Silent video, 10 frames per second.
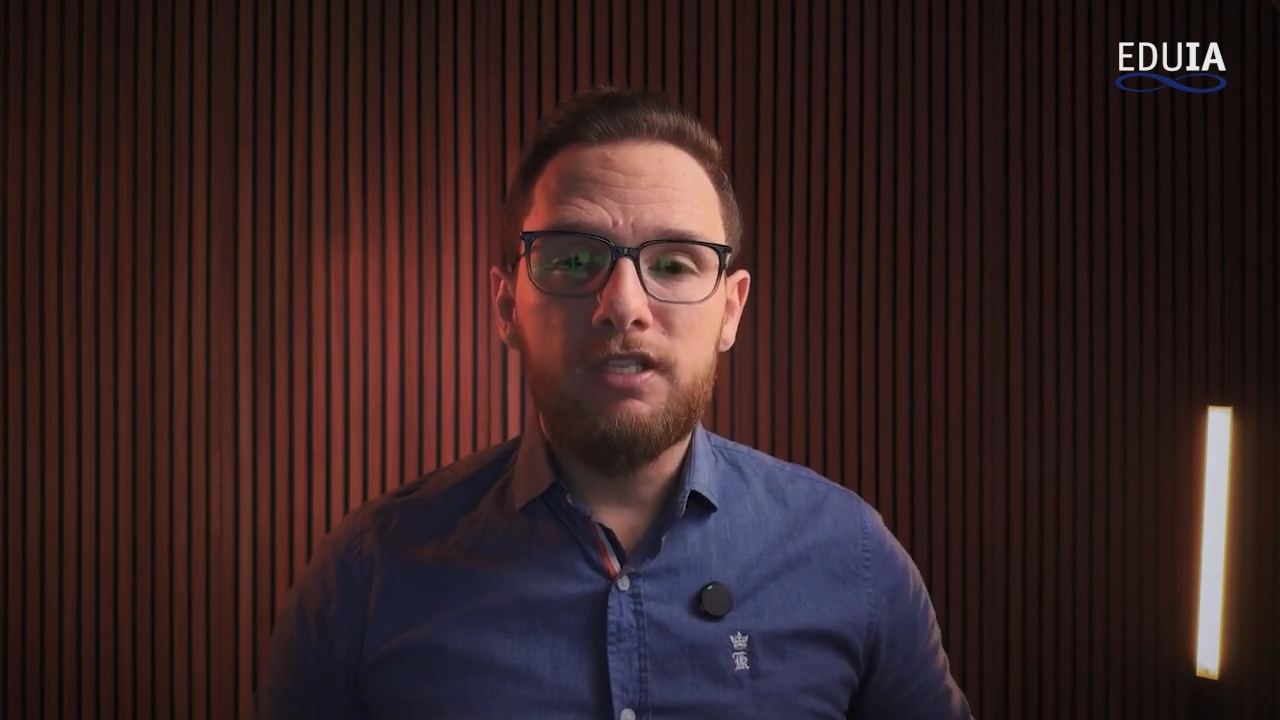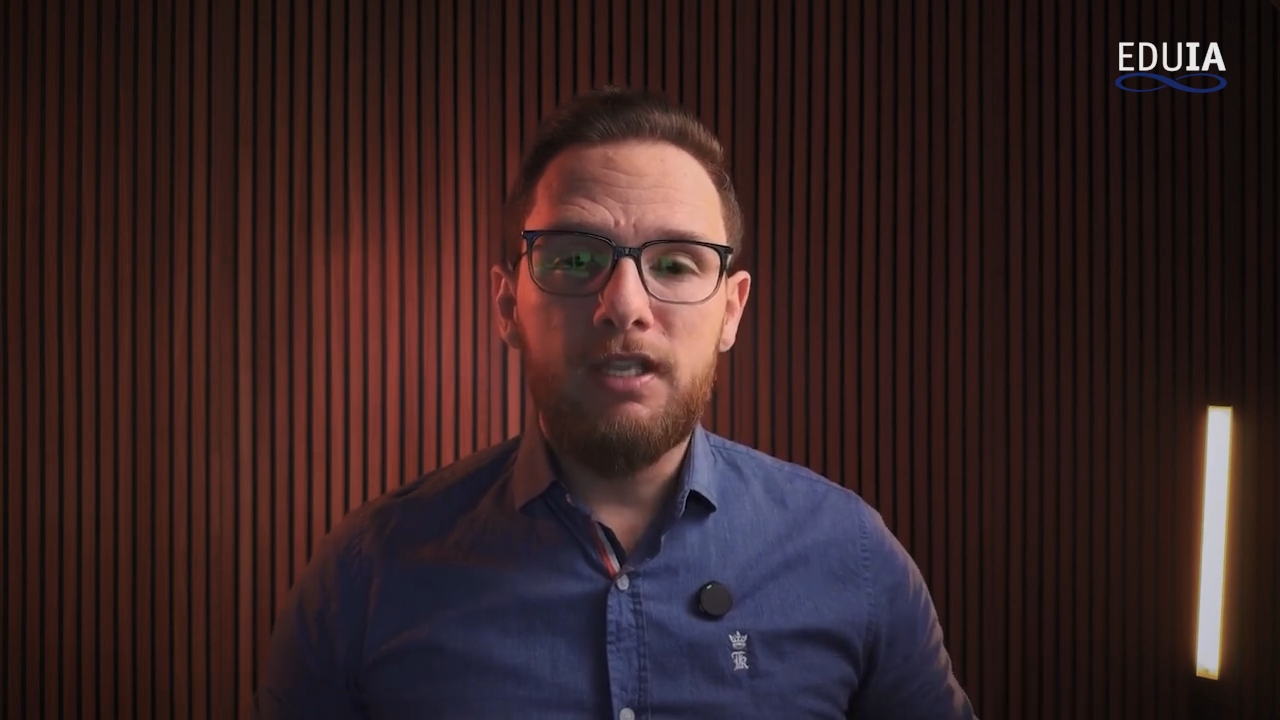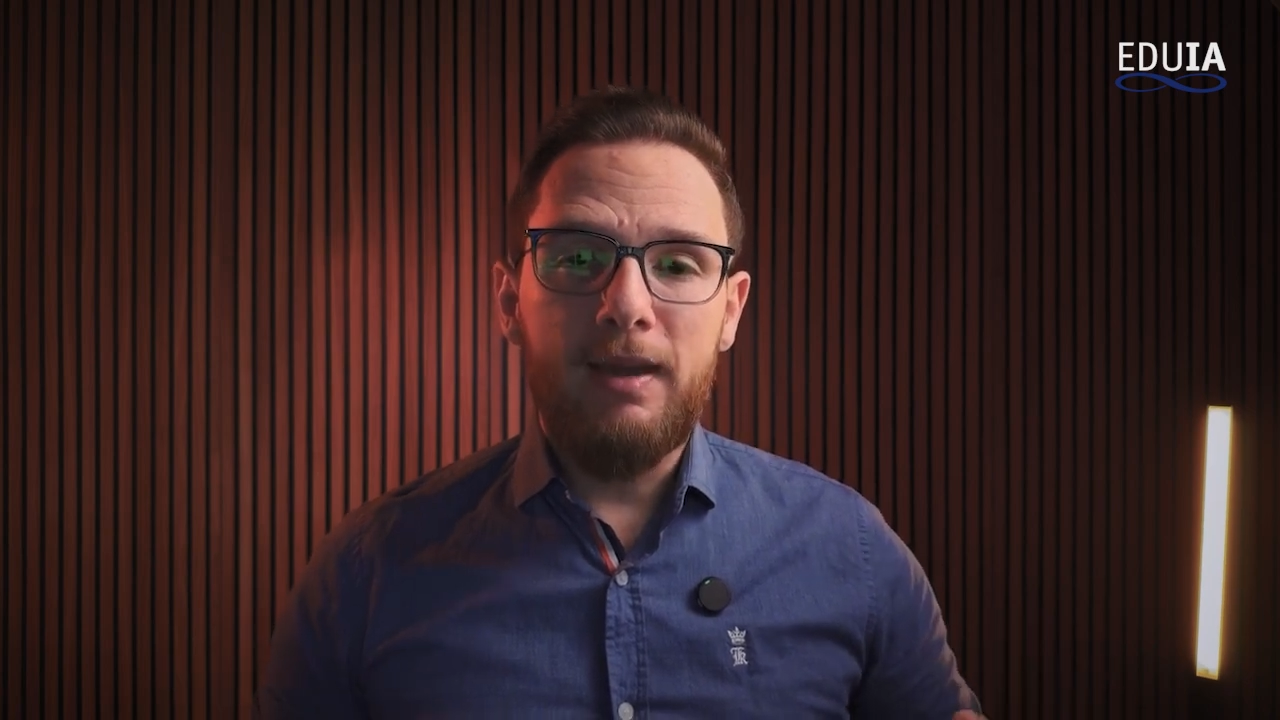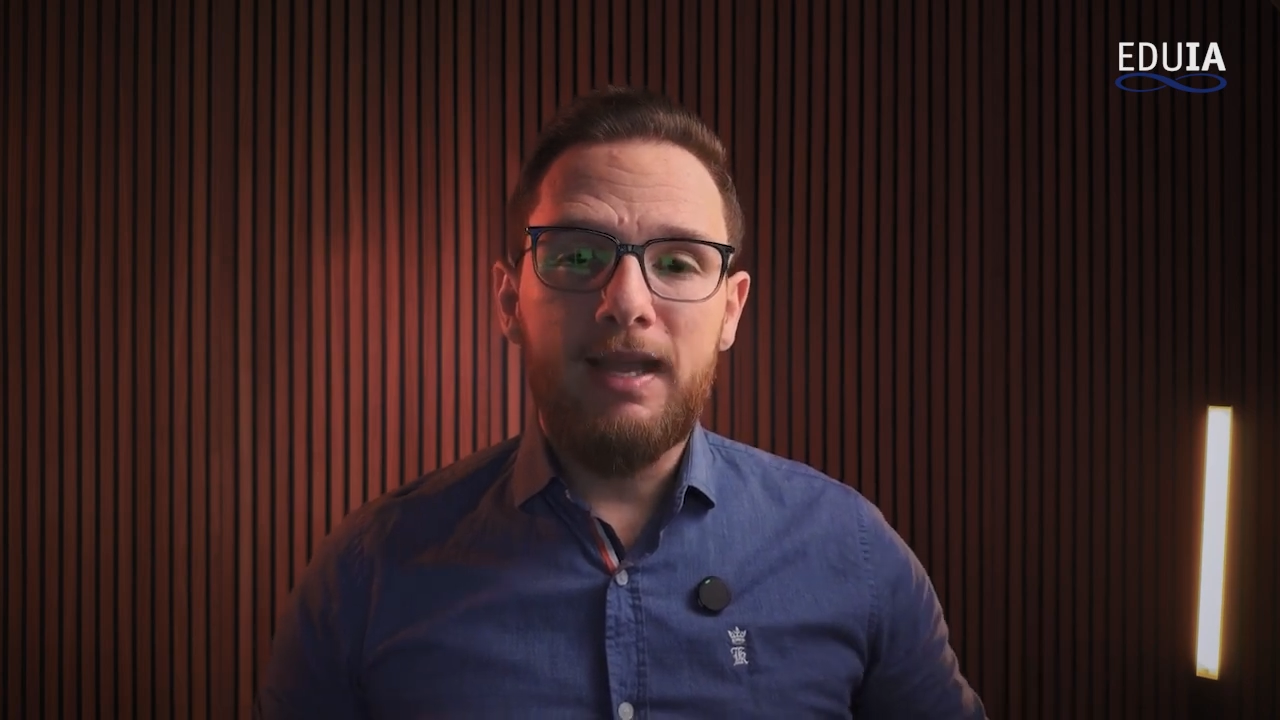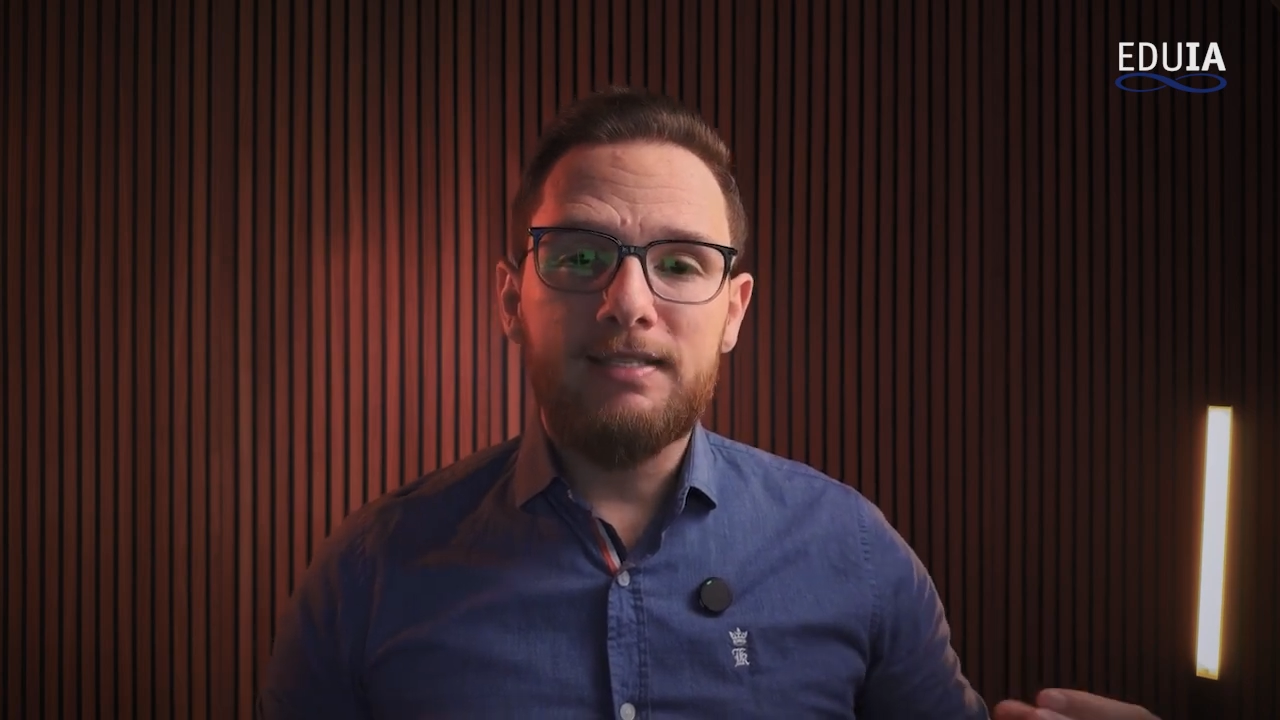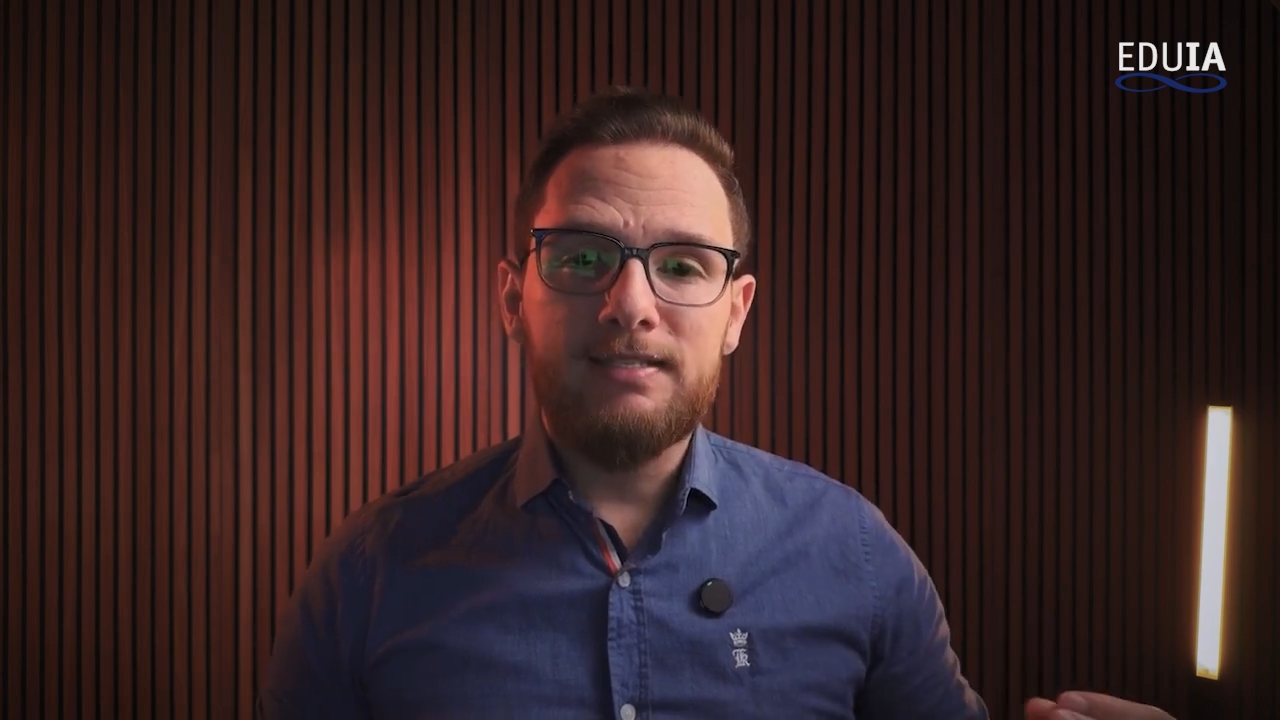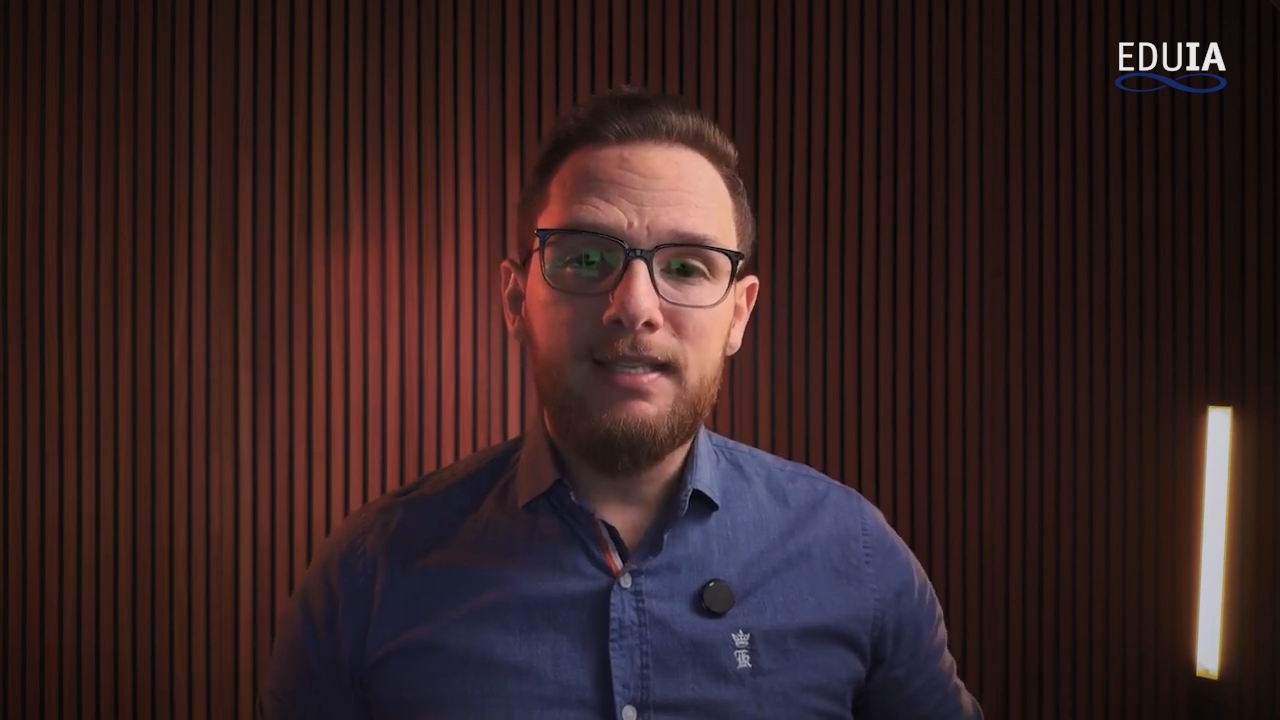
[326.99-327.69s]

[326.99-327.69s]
cinematic